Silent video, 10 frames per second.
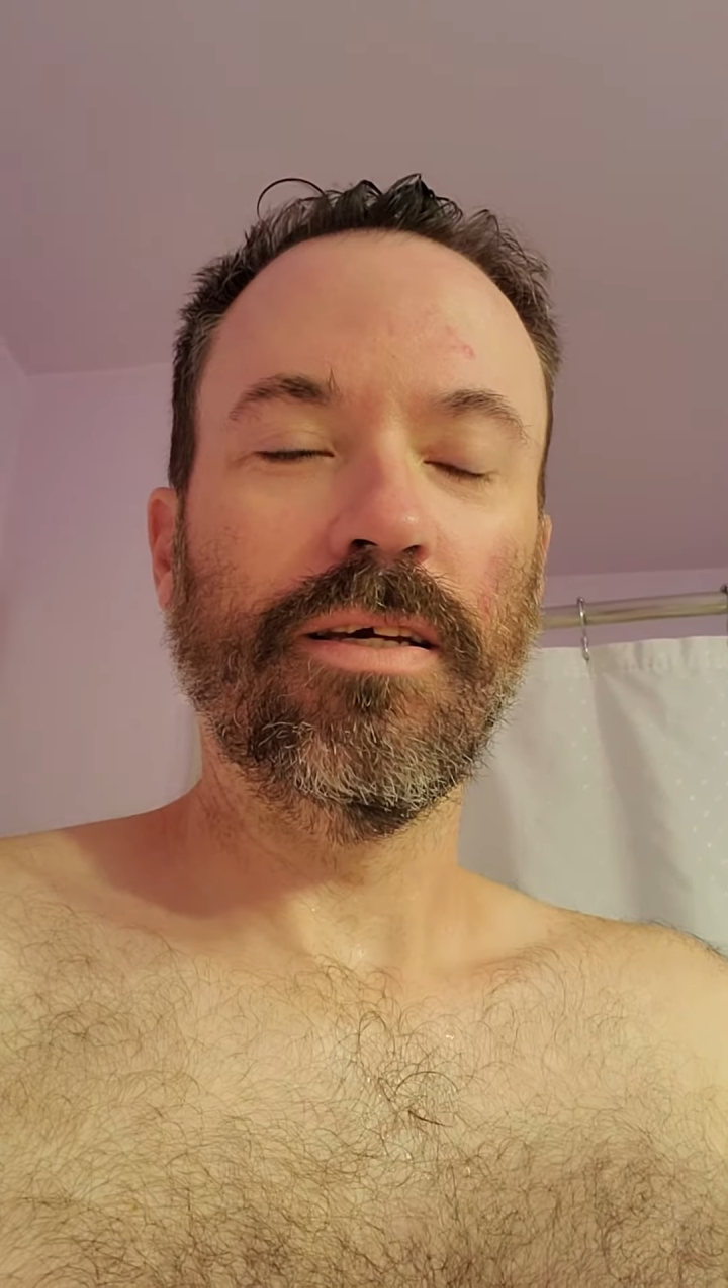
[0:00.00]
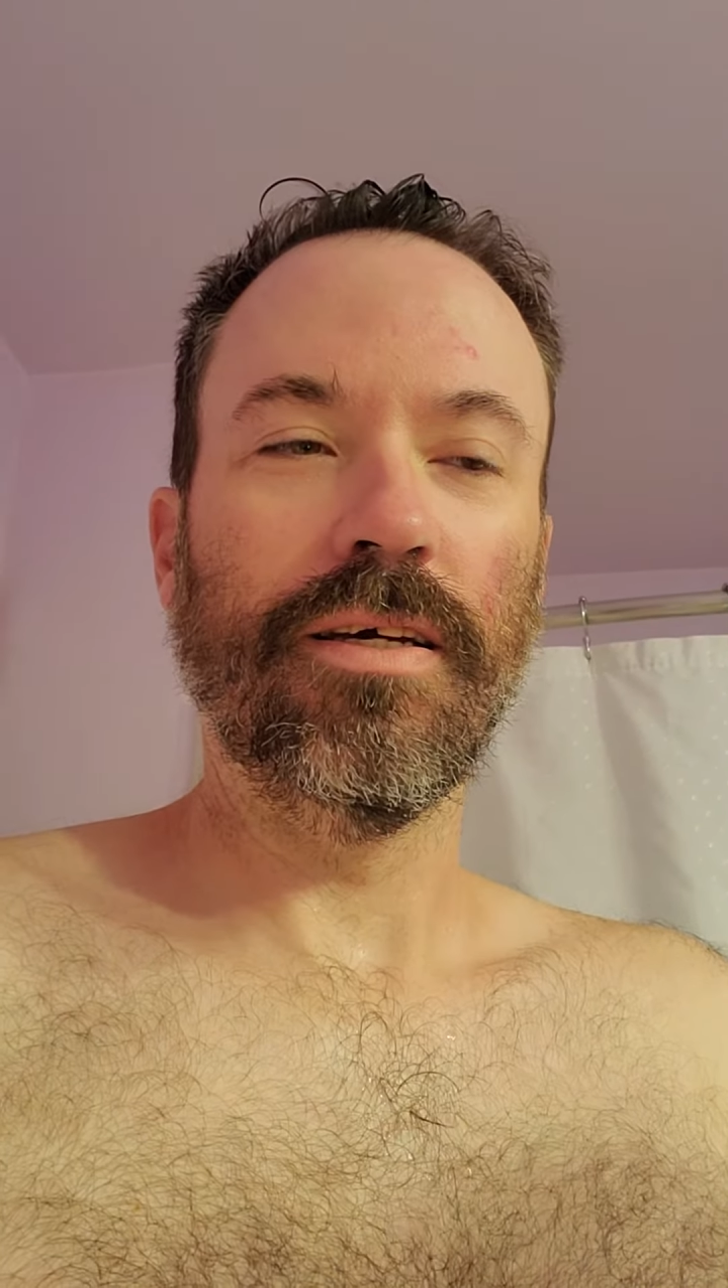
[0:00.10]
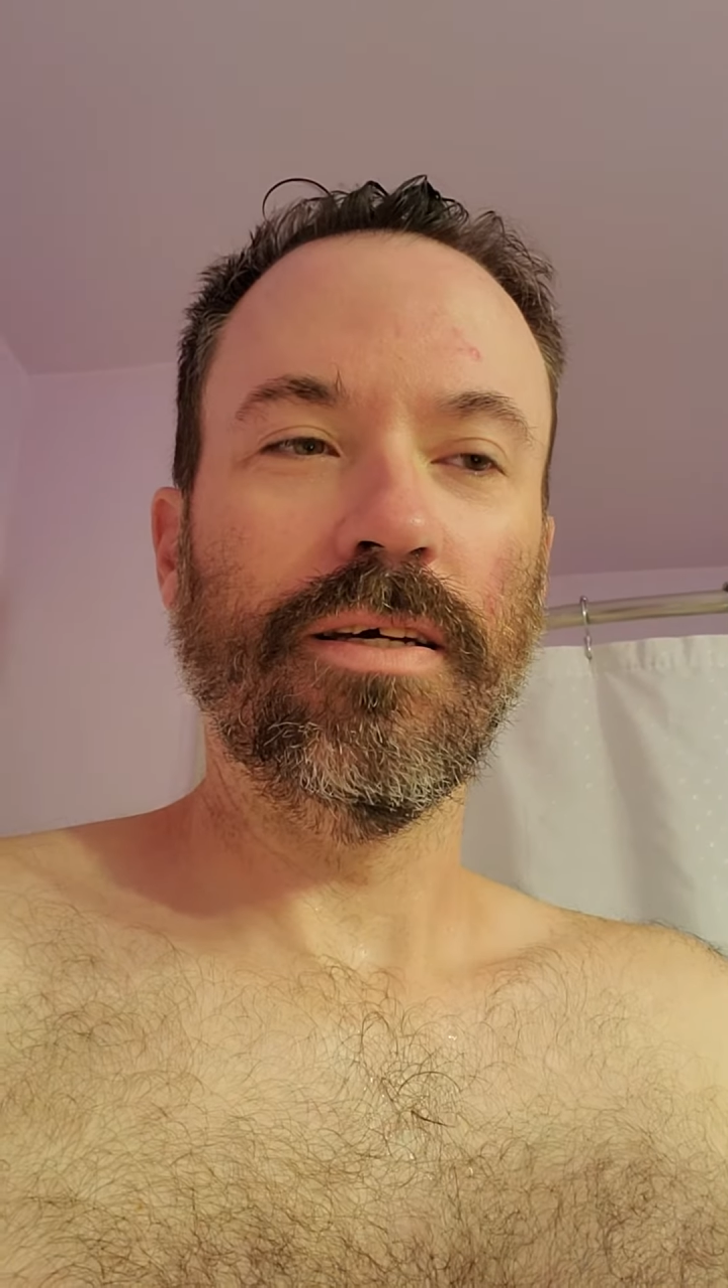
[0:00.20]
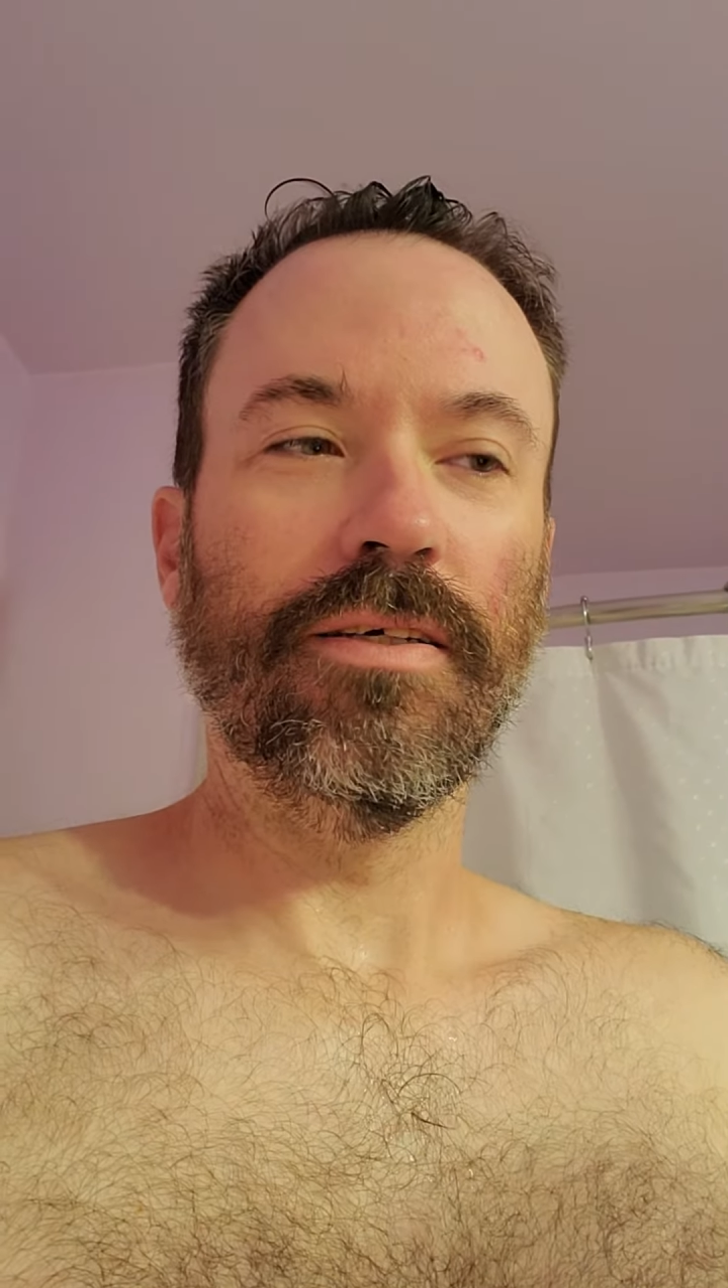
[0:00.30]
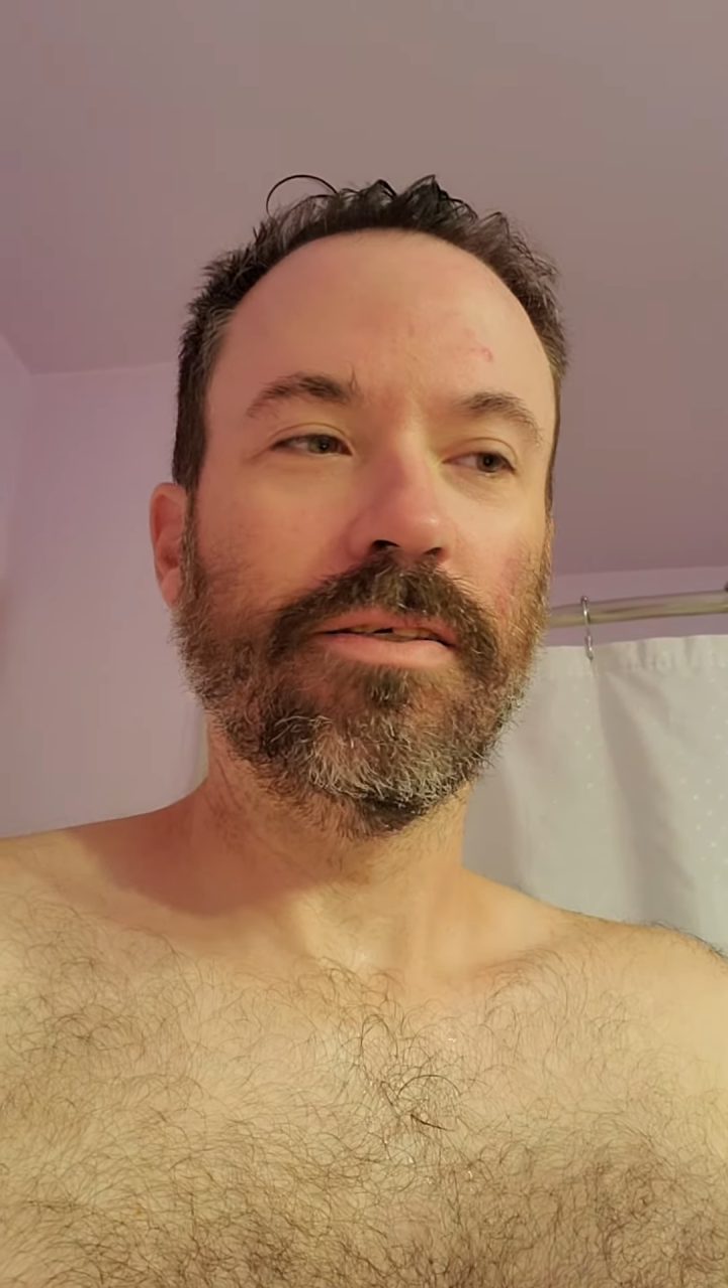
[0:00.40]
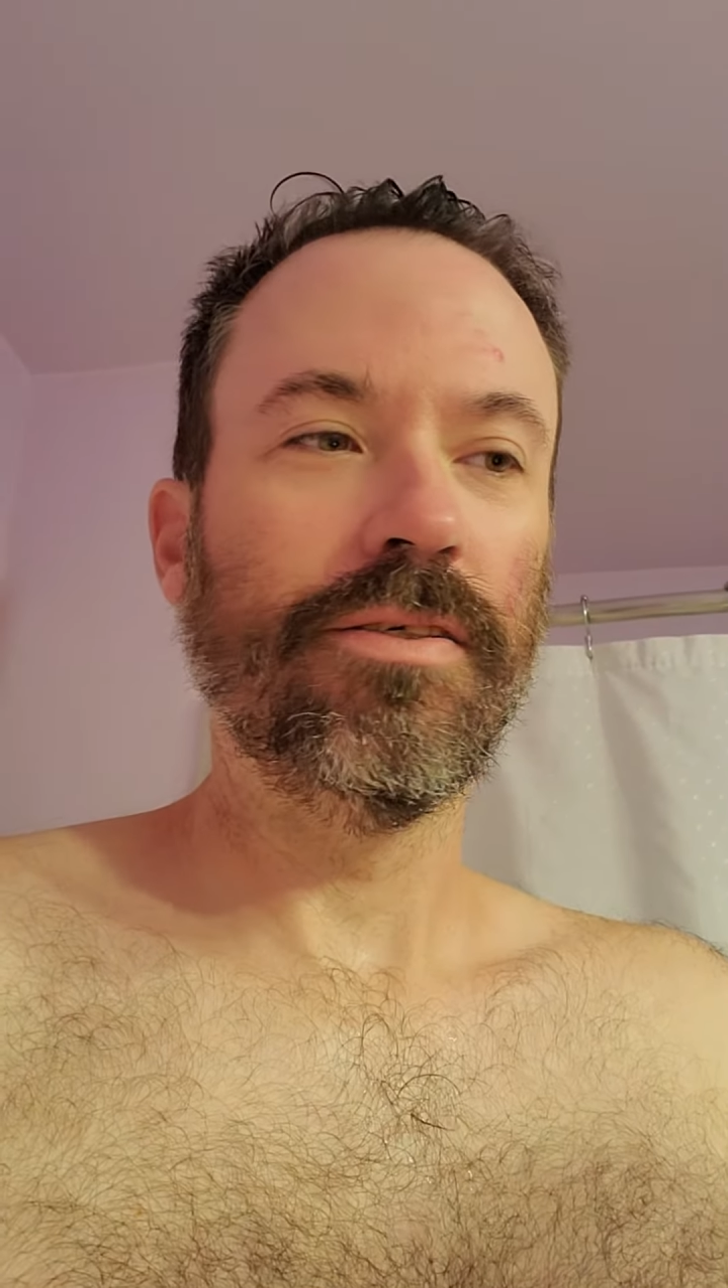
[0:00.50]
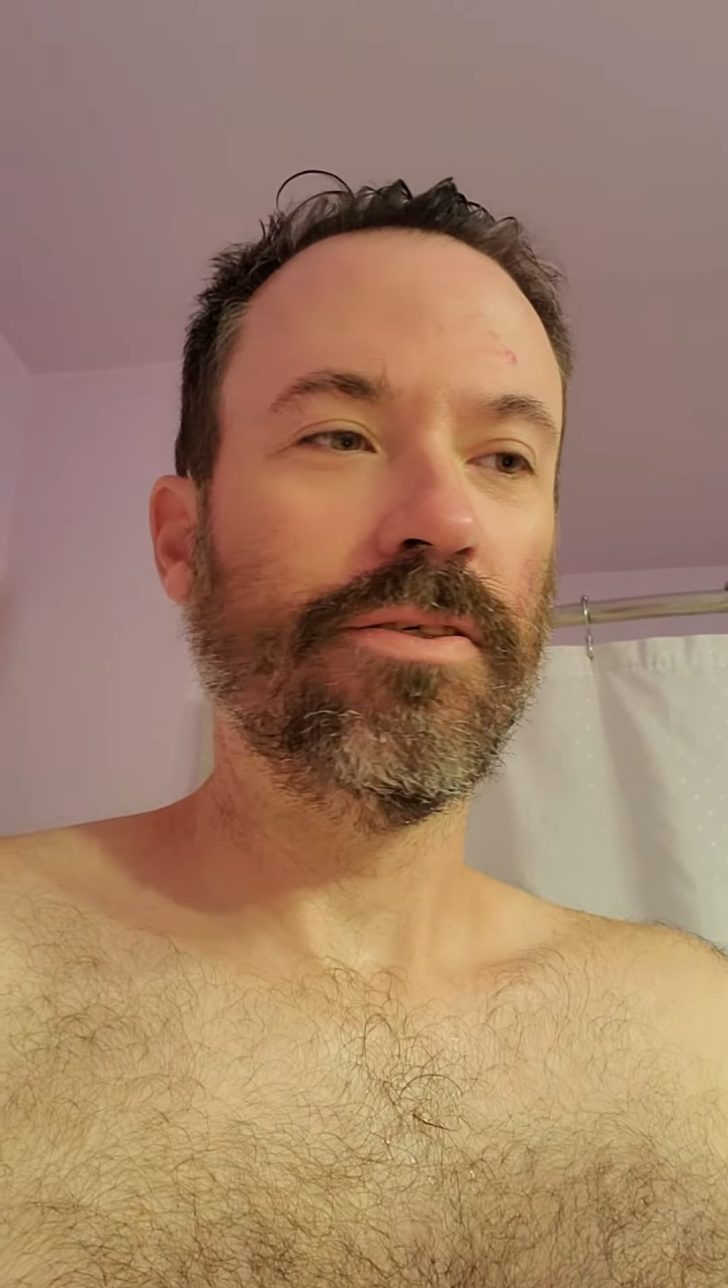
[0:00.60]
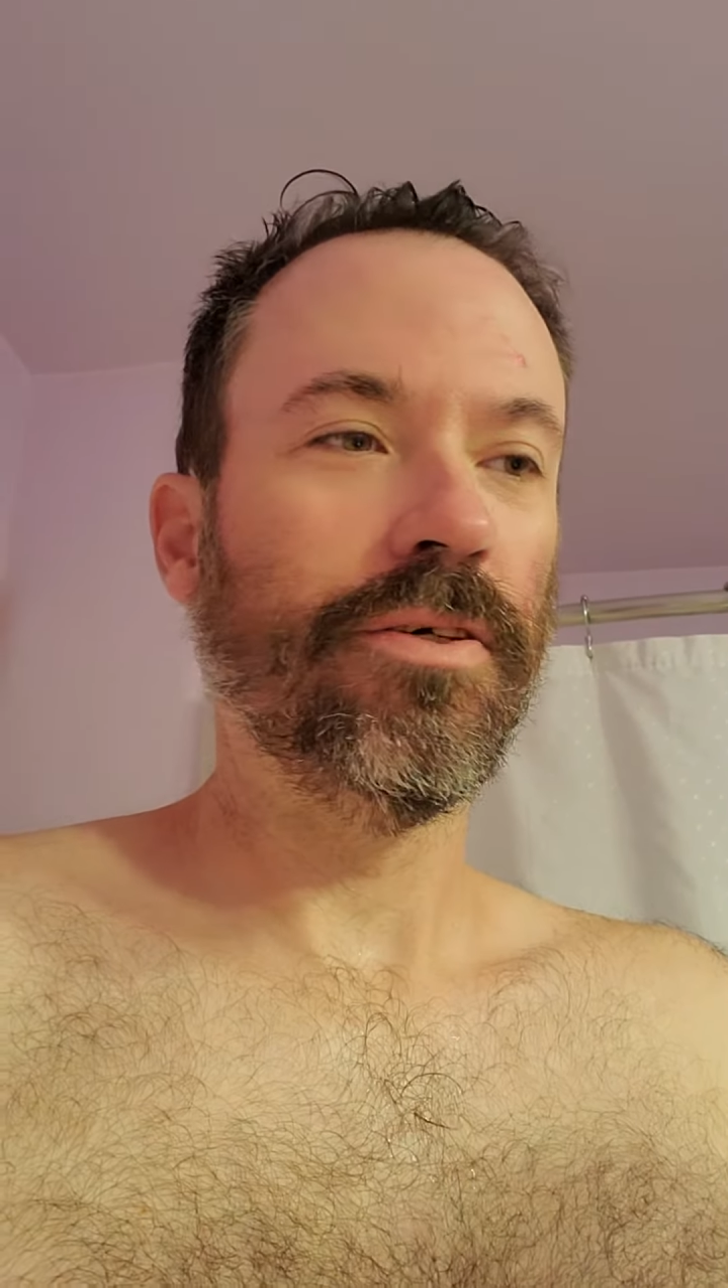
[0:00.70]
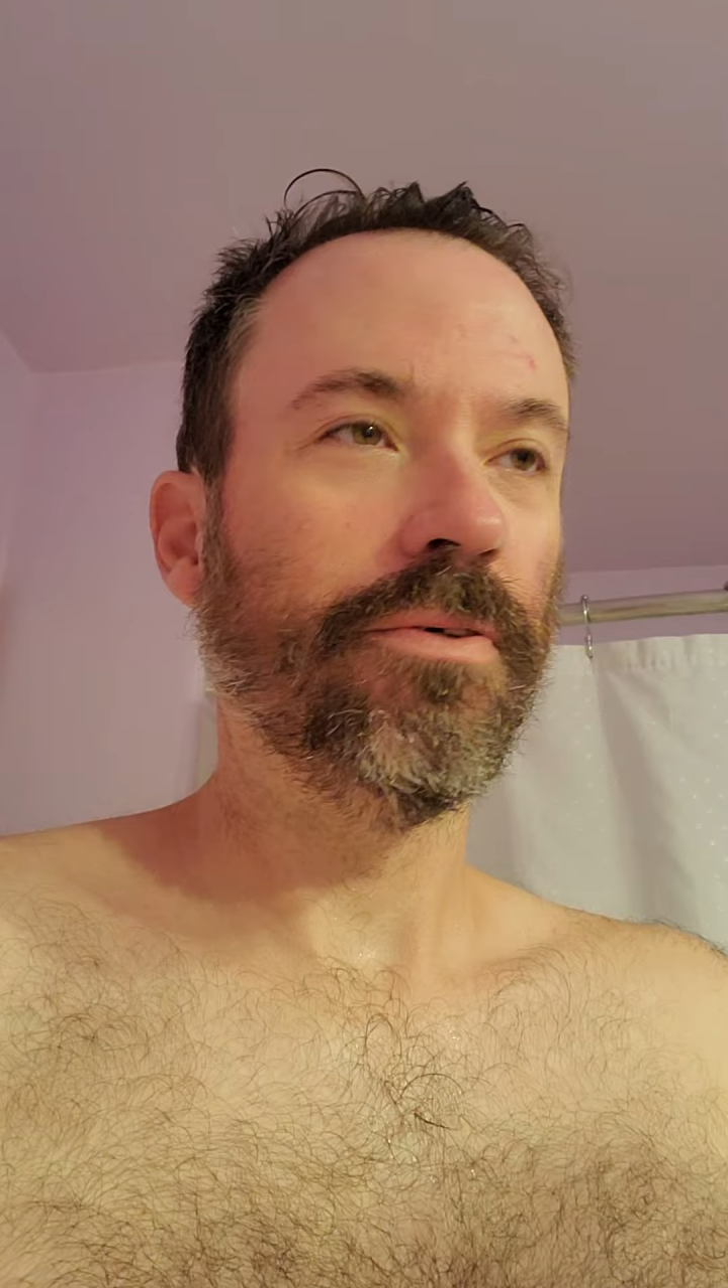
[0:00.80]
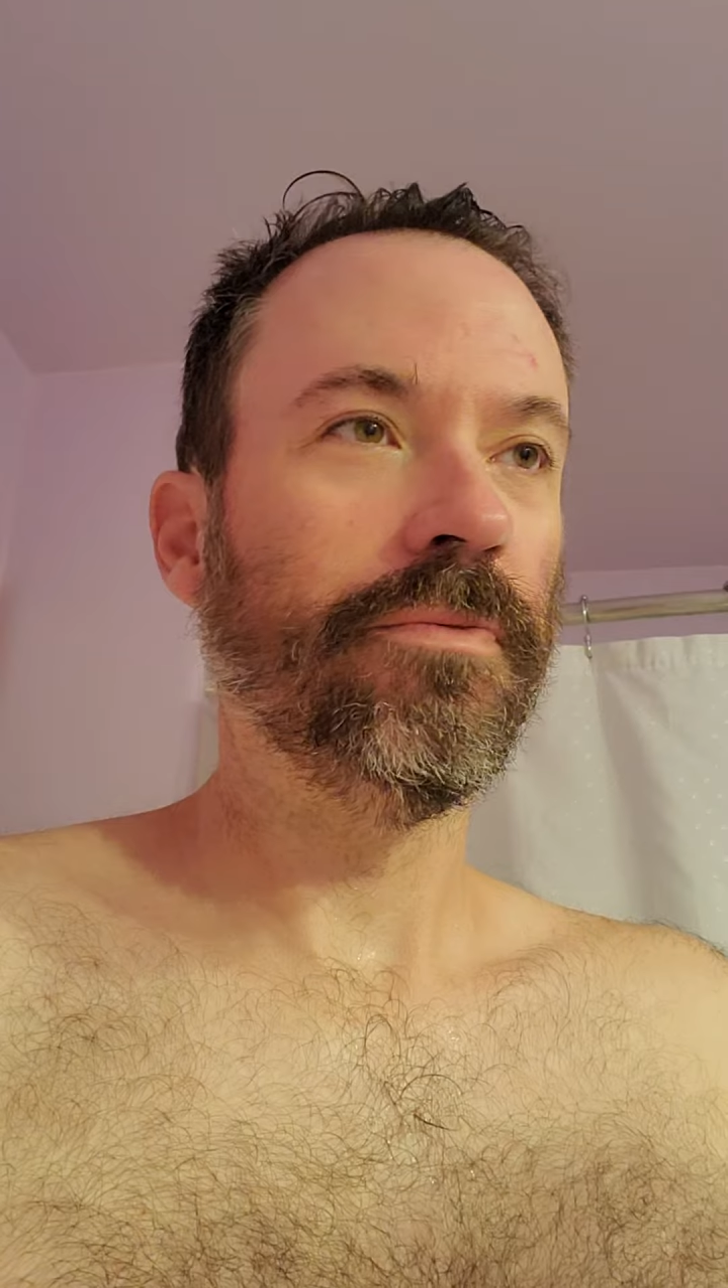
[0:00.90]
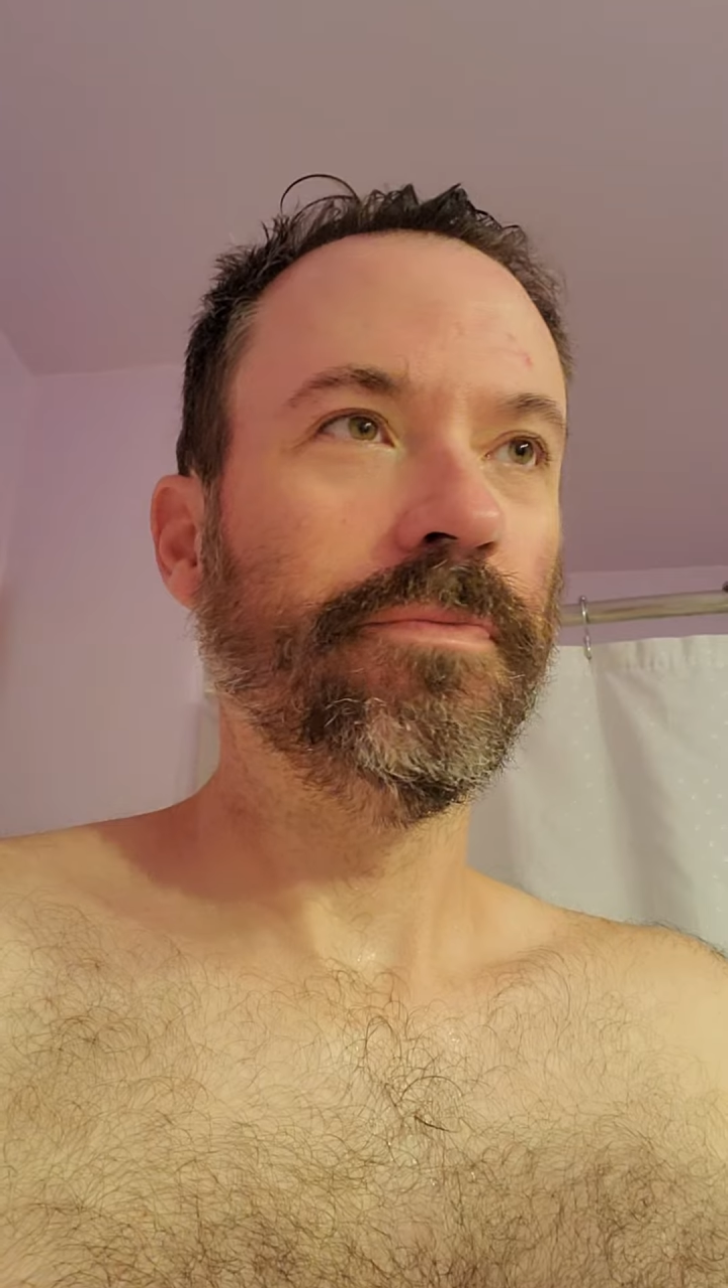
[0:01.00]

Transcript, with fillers: uh, so